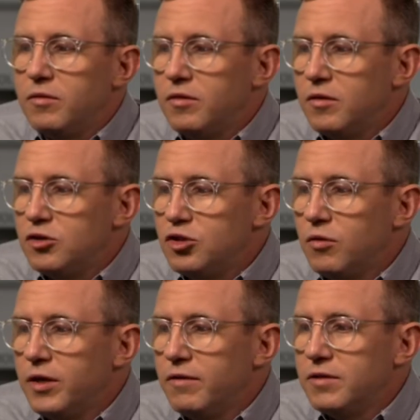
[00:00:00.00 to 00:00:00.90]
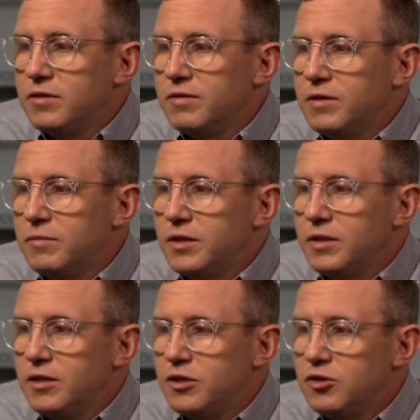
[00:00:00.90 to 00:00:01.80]
The joy of this film
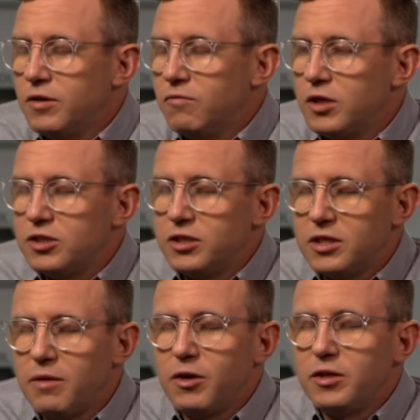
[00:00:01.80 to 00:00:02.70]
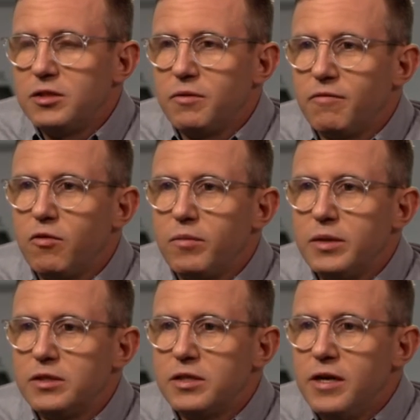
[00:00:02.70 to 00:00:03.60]
and the joy of watching Tom Hardy's
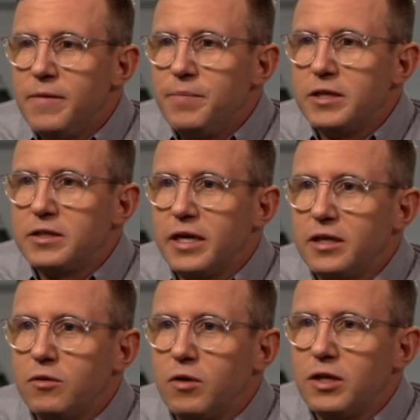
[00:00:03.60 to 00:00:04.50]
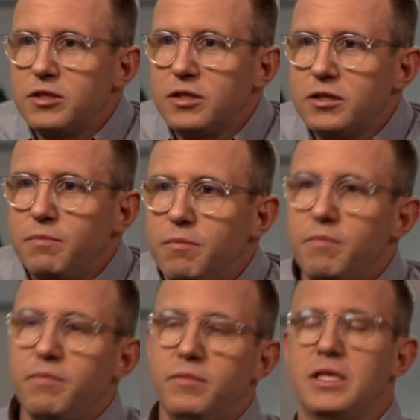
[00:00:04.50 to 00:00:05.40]
performance is getting to watch this
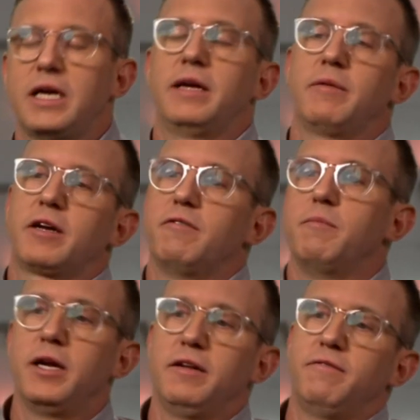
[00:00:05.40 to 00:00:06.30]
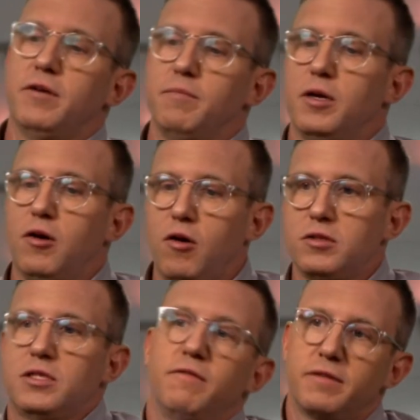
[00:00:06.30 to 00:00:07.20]
dynamic of a buddy film, but
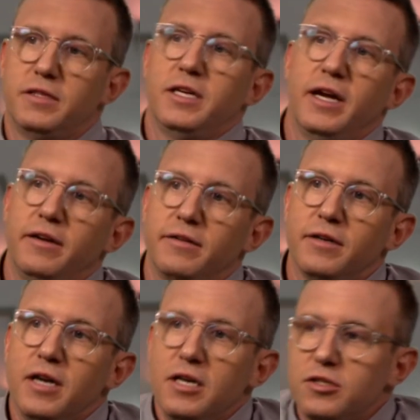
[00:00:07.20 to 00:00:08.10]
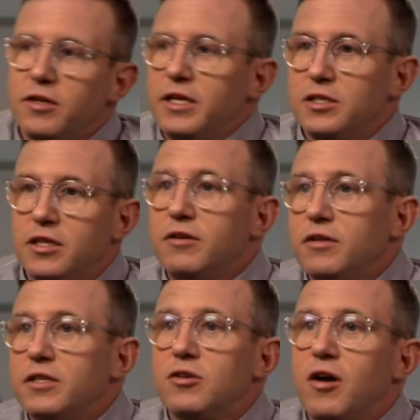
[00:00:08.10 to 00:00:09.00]
all self-contained, so that he's
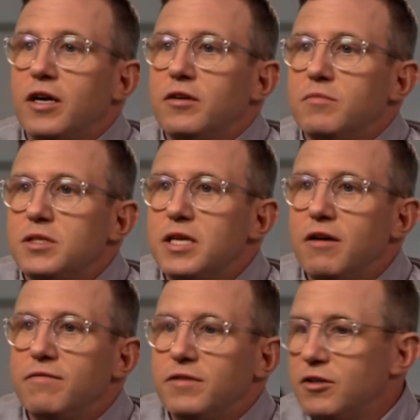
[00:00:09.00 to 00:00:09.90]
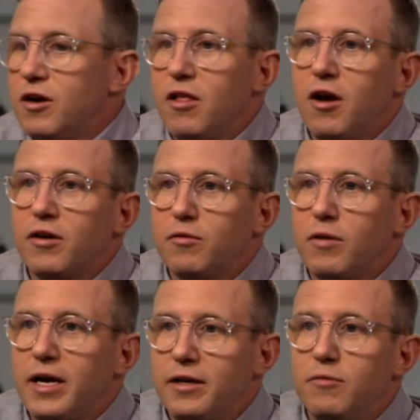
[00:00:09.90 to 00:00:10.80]
literally talking to himself and you're all along the
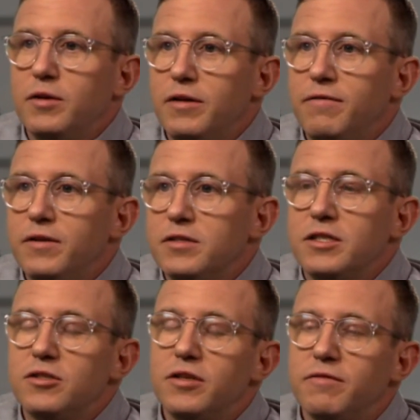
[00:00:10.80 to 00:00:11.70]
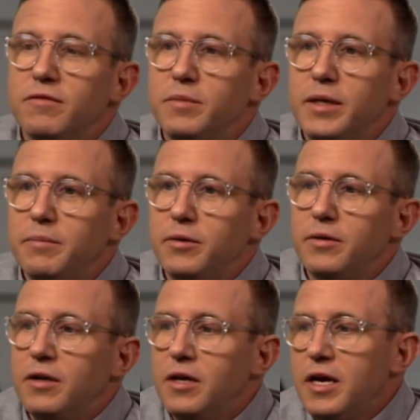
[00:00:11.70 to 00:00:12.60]
ride and it really feels like two different people.